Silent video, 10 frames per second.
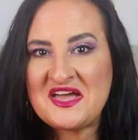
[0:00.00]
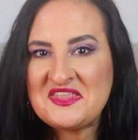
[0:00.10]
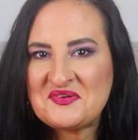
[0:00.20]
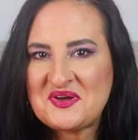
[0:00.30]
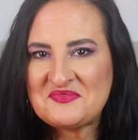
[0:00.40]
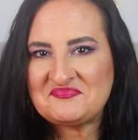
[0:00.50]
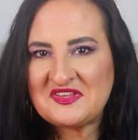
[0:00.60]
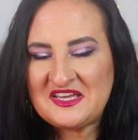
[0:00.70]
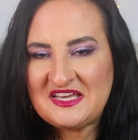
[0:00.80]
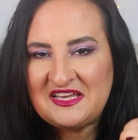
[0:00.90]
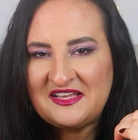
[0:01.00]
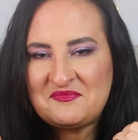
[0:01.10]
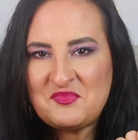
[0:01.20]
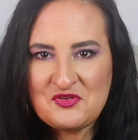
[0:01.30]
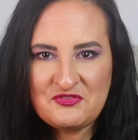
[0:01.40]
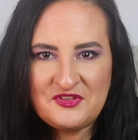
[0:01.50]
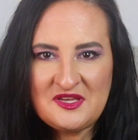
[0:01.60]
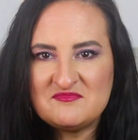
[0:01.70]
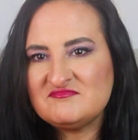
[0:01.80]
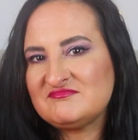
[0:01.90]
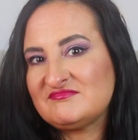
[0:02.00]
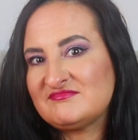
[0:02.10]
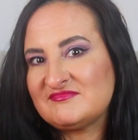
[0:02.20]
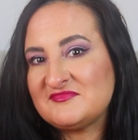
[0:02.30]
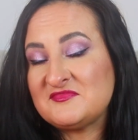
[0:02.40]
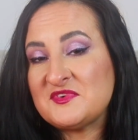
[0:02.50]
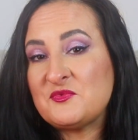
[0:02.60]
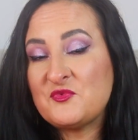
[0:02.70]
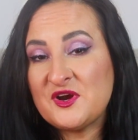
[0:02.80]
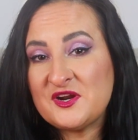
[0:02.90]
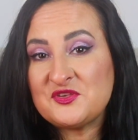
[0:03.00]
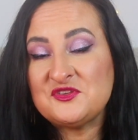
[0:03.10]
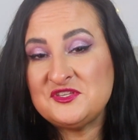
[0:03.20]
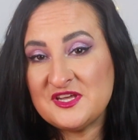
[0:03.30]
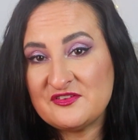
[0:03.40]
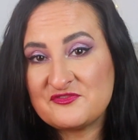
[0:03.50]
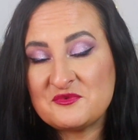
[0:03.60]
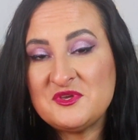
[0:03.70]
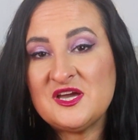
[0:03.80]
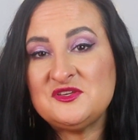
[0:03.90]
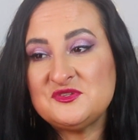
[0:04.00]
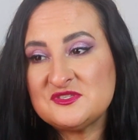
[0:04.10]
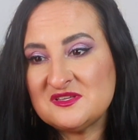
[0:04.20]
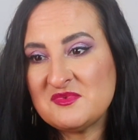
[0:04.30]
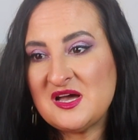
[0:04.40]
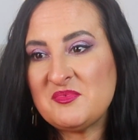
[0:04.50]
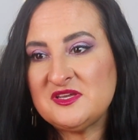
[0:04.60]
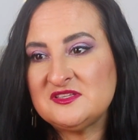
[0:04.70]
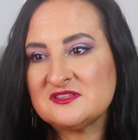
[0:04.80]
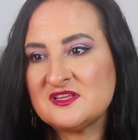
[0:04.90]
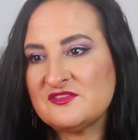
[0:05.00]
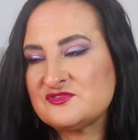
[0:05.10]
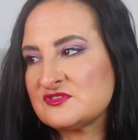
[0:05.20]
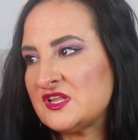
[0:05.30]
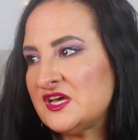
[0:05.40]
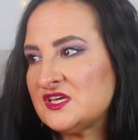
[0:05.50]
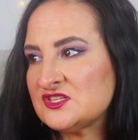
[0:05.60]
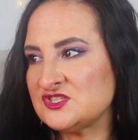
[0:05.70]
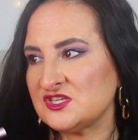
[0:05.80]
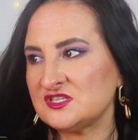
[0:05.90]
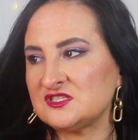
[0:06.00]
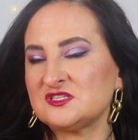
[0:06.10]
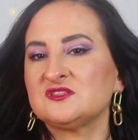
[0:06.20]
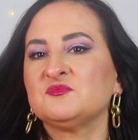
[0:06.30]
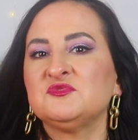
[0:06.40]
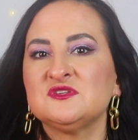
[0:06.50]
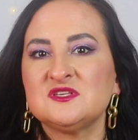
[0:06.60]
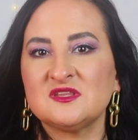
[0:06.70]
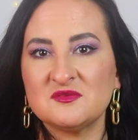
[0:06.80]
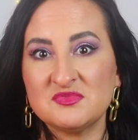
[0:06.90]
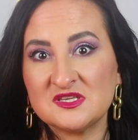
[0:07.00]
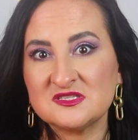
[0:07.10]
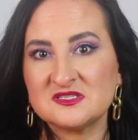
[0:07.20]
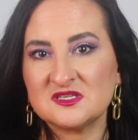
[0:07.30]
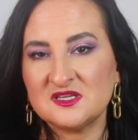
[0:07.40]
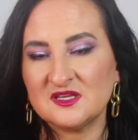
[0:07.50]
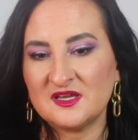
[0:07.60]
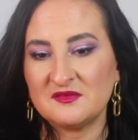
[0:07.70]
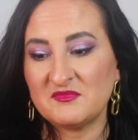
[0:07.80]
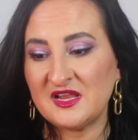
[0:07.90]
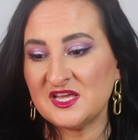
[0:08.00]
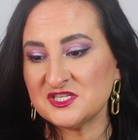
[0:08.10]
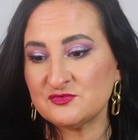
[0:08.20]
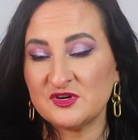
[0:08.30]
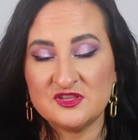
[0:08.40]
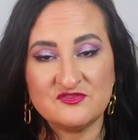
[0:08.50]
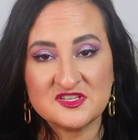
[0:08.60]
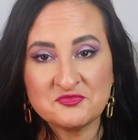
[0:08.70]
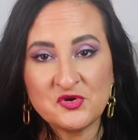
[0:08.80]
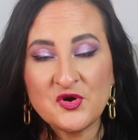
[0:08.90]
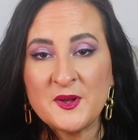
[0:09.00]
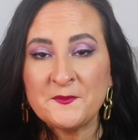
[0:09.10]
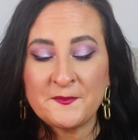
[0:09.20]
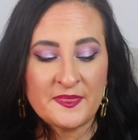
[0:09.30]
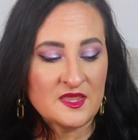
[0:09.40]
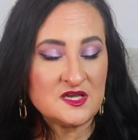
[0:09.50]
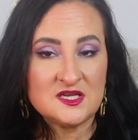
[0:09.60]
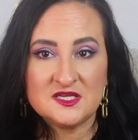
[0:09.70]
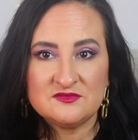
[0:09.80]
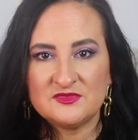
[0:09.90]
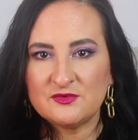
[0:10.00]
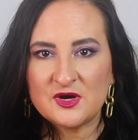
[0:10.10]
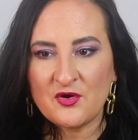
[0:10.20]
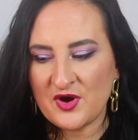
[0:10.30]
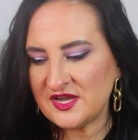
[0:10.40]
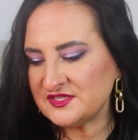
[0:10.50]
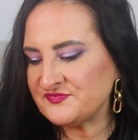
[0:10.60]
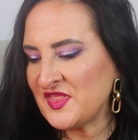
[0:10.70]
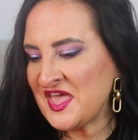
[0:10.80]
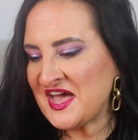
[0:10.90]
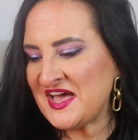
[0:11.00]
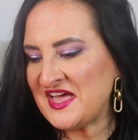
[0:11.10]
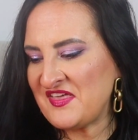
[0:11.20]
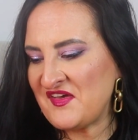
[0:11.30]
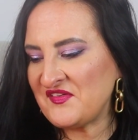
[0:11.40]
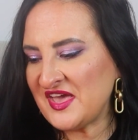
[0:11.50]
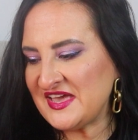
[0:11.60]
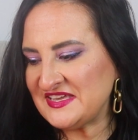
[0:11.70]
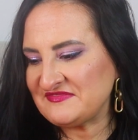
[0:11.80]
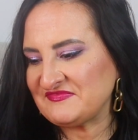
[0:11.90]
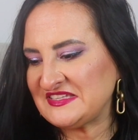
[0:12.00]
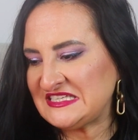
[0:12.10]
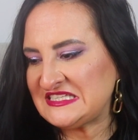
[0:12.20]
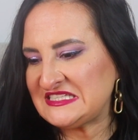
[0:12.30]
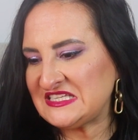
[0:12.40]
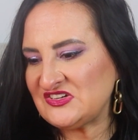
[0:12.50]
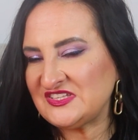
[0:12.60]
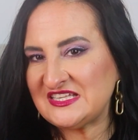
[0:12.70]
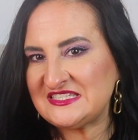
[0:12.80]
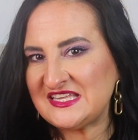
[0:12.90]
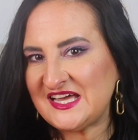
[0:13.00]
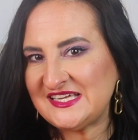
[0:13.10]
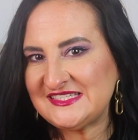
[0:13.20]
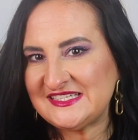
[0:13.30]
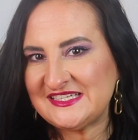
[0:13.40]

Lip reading: Anyway, both of them were good enough for me. I used them up. I didn't have to like just stop using them because my lashes were invisible. They were all right. Okay, so that's that.